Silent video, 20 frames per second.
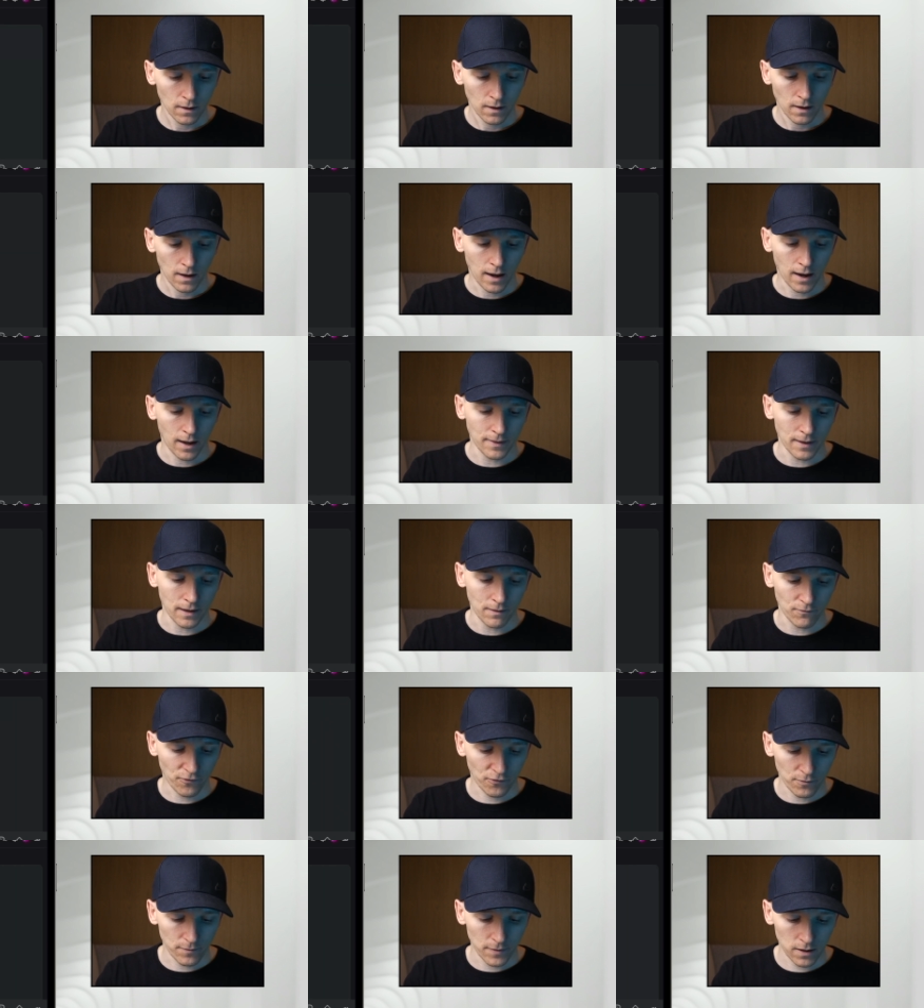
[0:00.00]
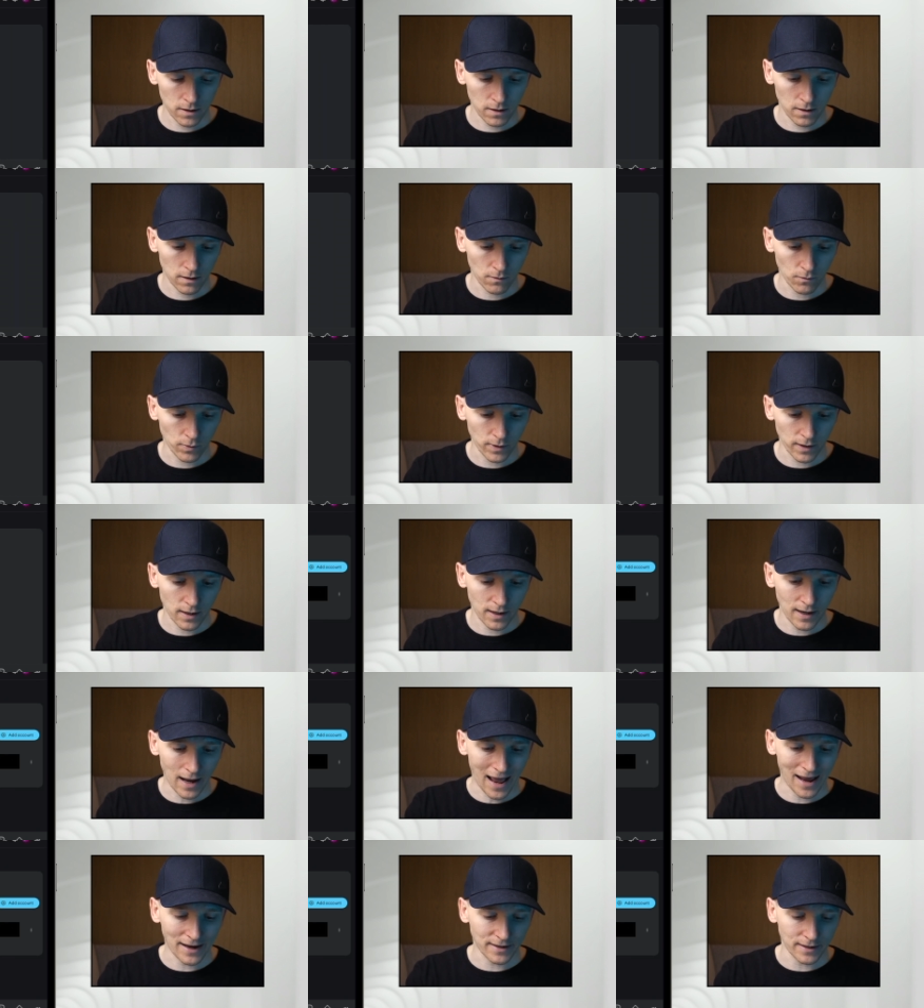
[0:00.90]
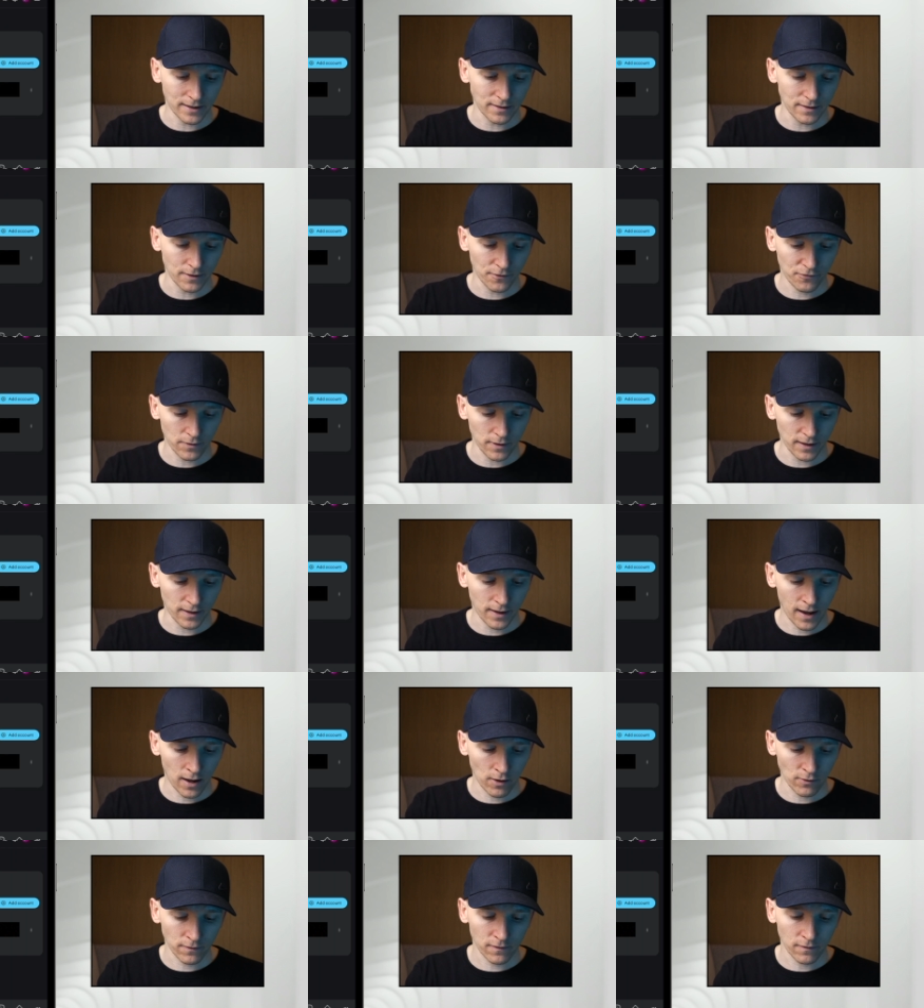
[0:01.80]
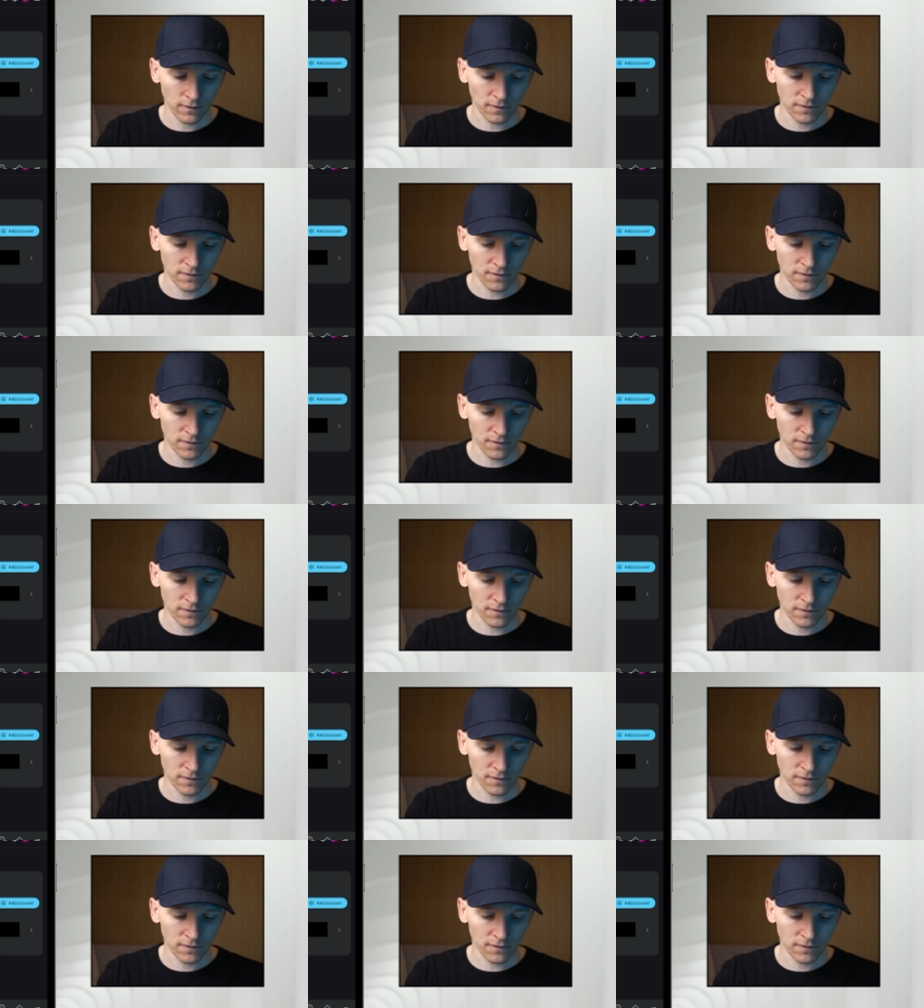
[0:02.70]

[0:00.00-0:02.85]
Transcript: And then from here, we can add in different accounts.